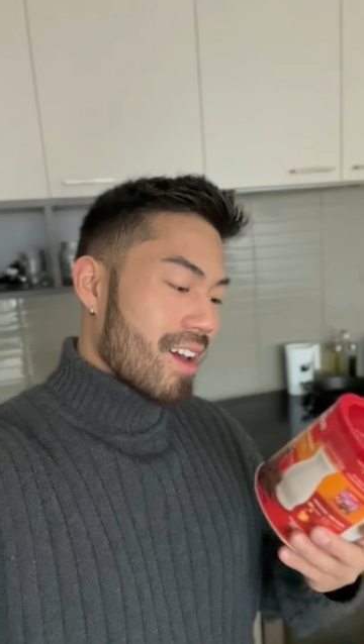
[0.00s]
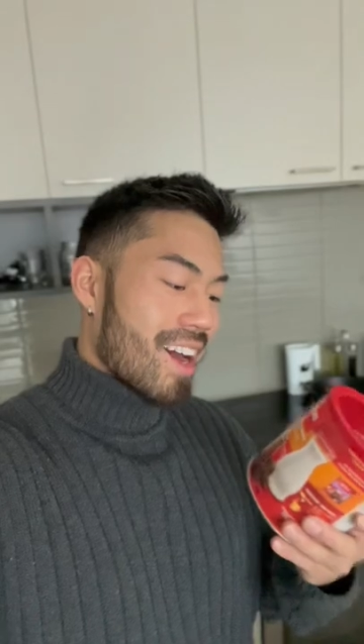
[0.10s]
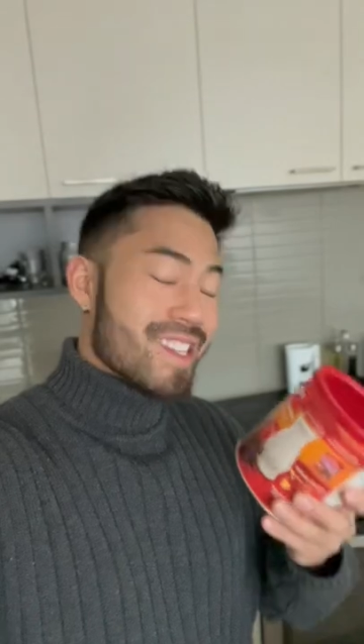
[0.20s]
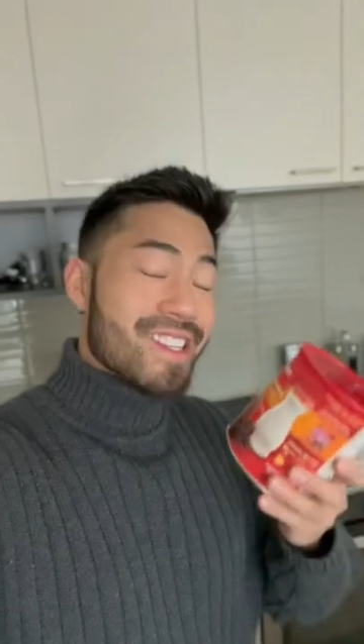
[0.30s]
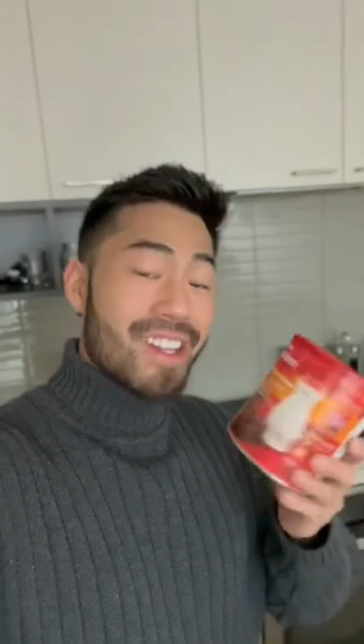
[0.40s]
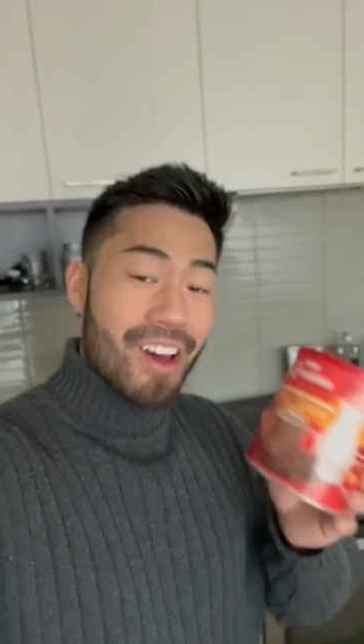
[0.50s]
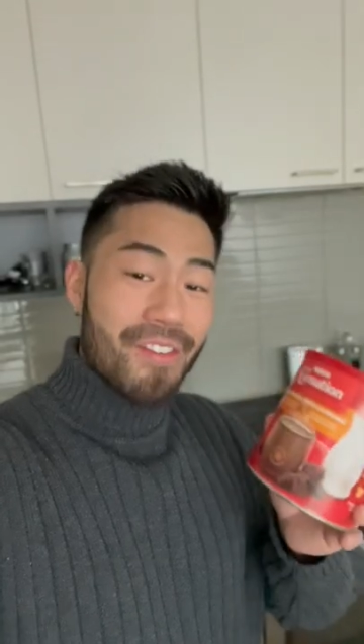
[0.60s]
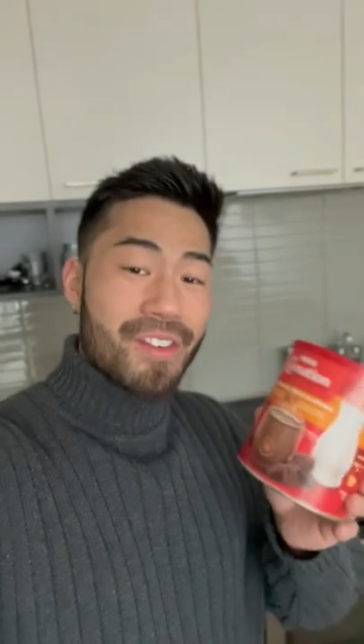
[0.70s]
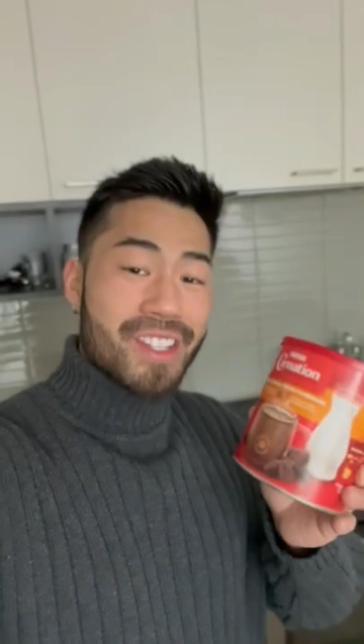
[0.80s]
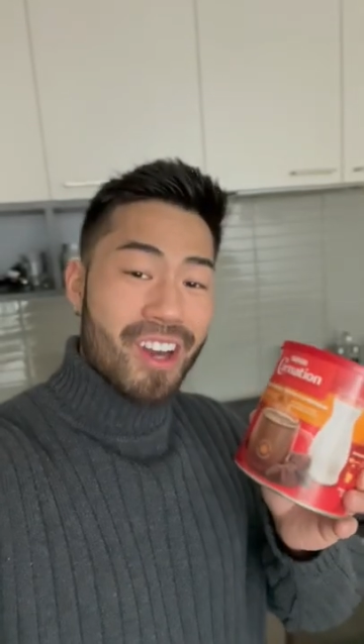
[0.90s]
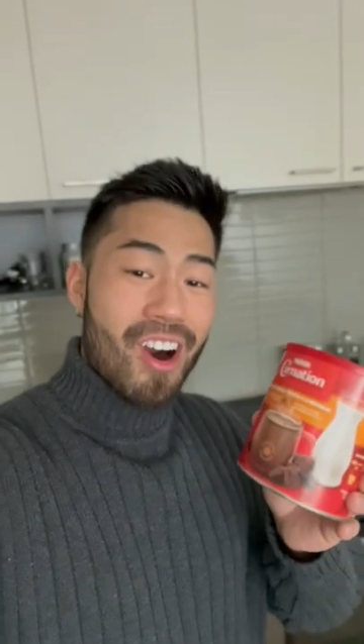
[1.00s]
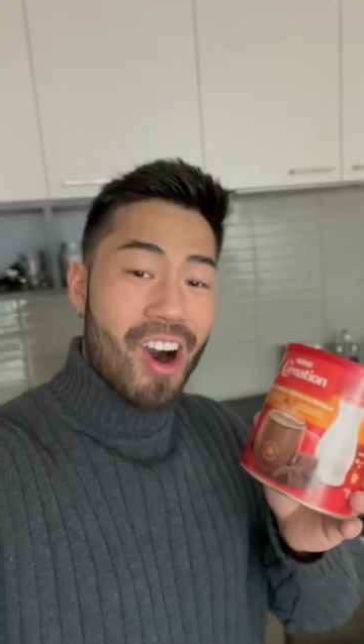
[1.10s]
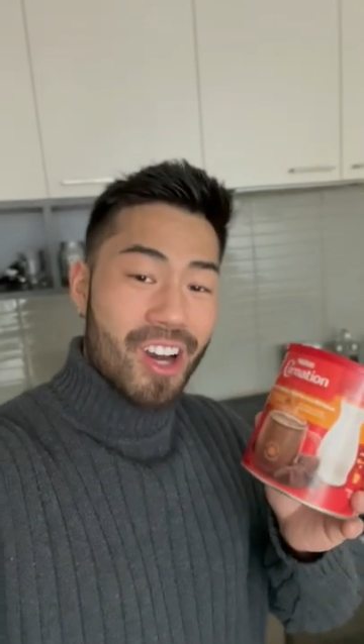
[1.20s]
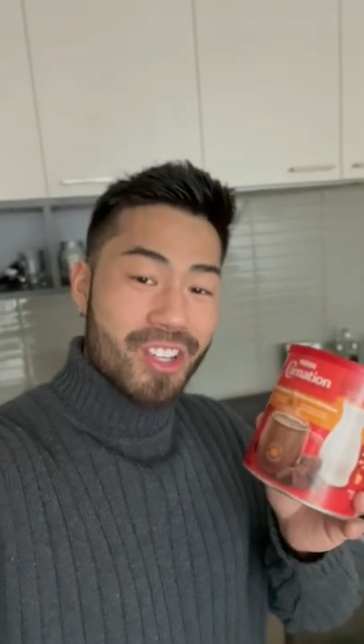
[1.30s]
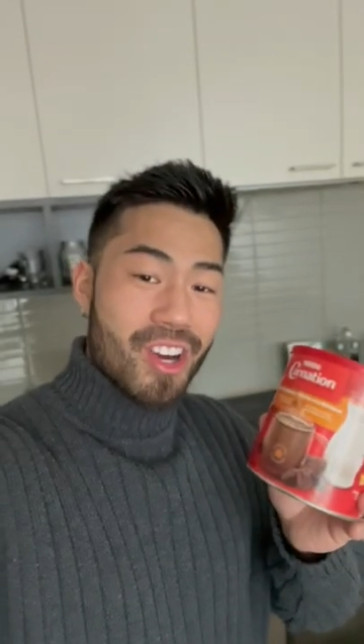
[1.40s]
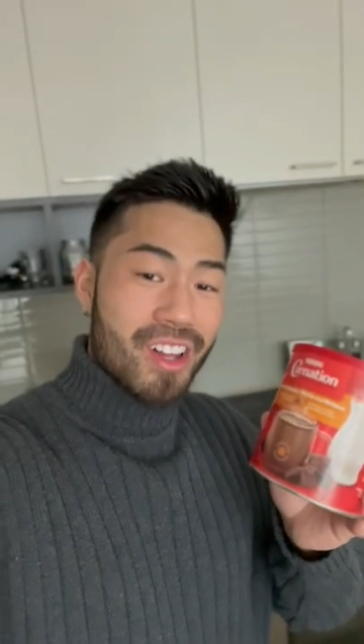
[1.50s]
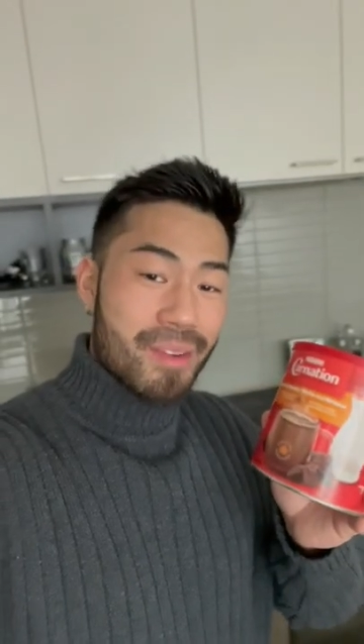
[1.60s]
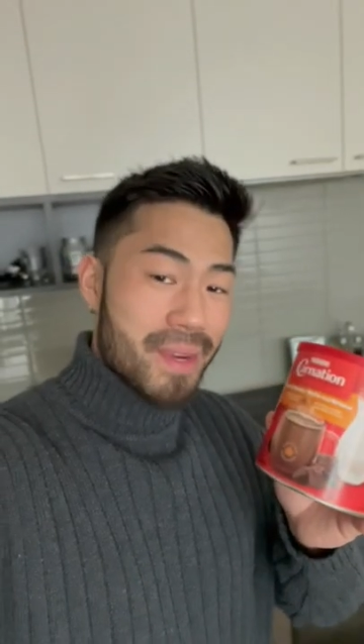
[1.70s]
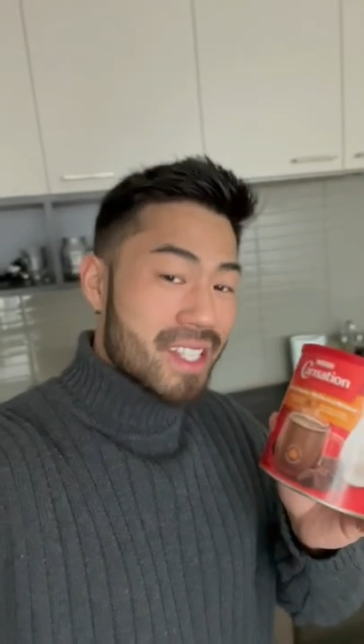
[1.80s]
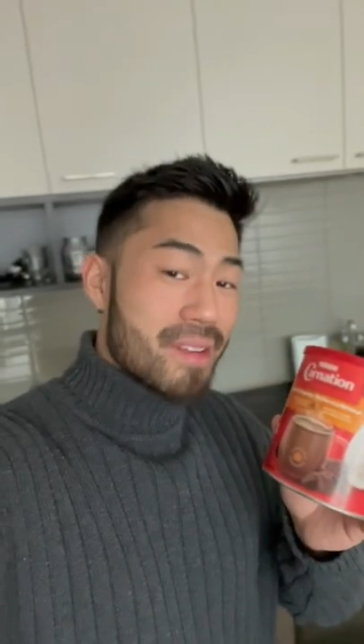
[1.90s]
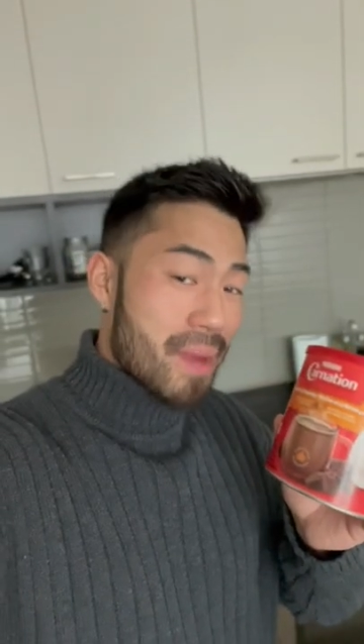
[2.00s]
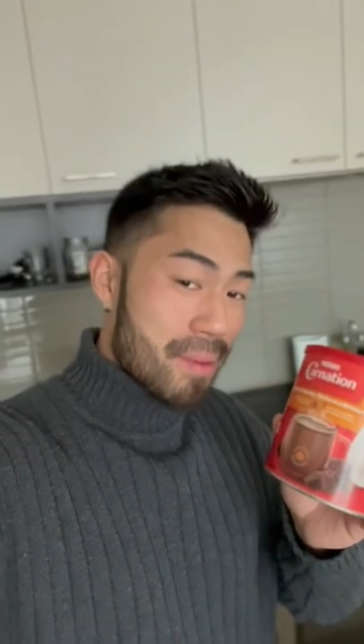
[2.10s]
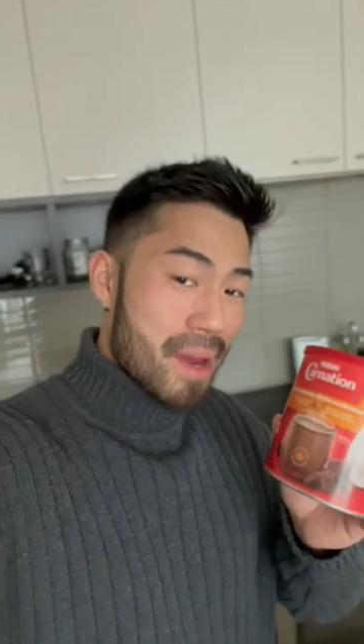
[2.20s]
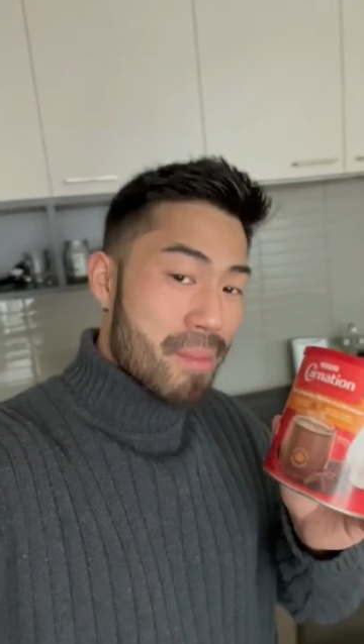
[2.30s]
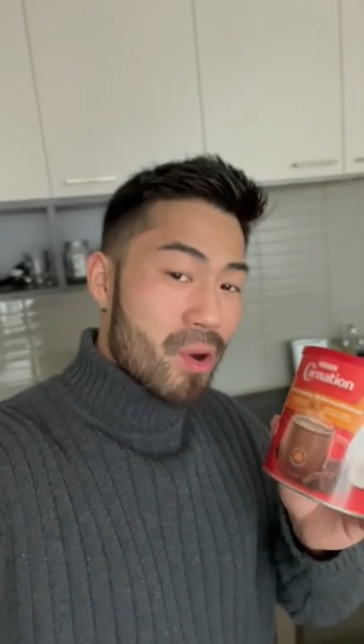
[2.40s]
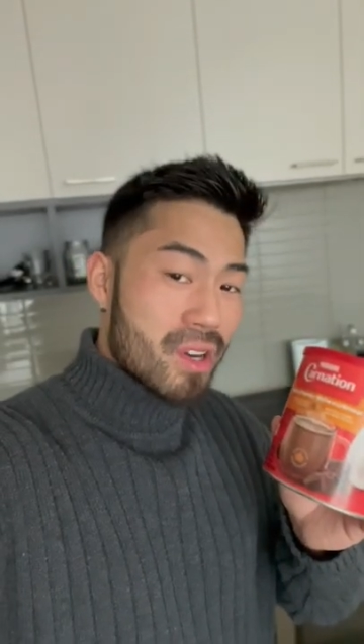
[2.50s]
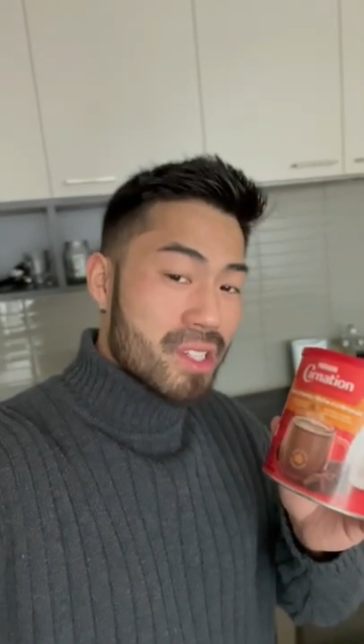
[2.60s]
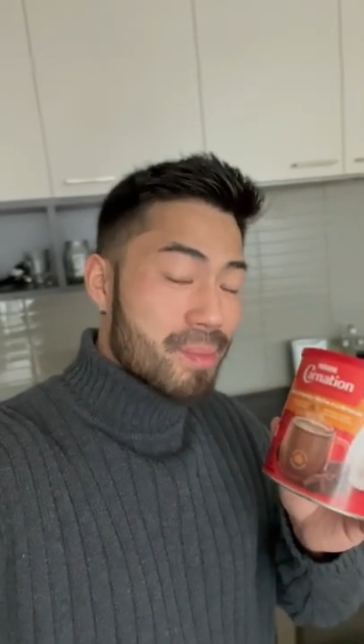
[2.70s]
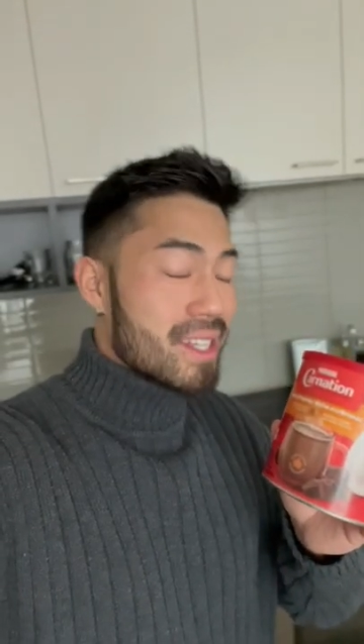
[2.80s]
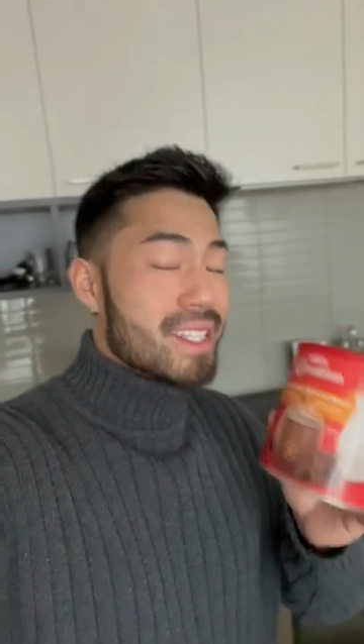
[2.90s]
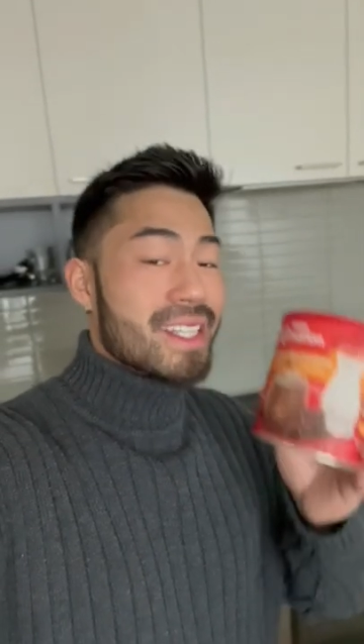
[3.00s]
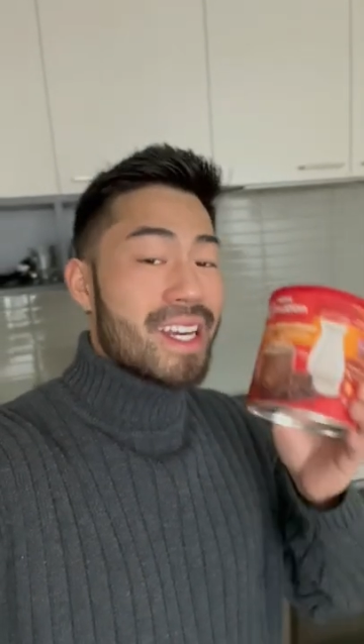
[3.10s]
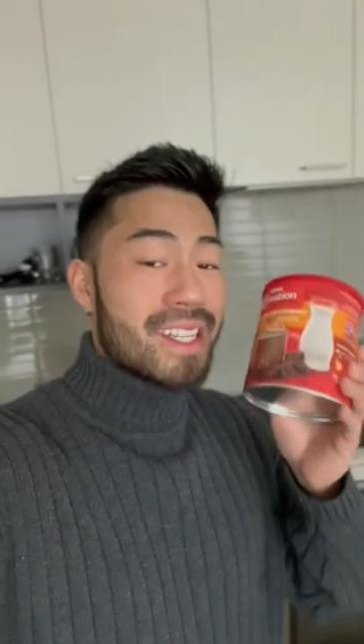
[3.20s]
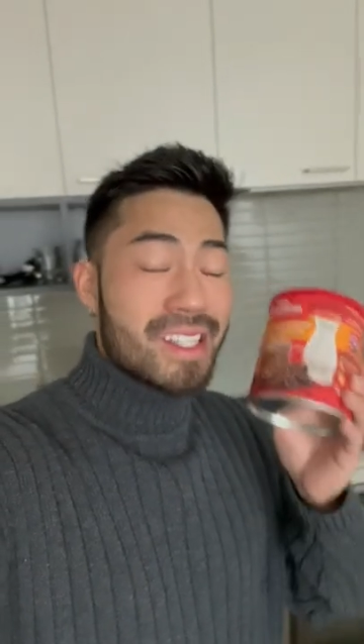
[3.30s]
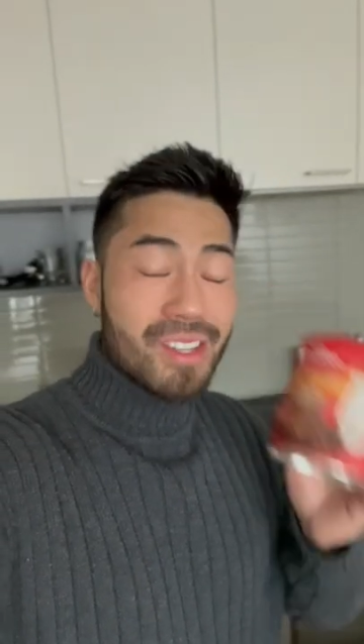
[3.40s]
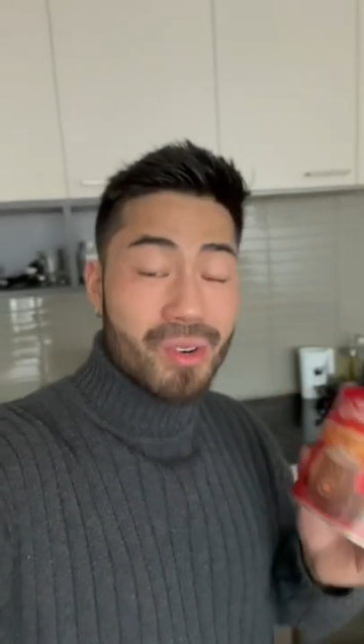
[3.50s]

I just love using a hot chocolate mix to make my mochas because it tastes so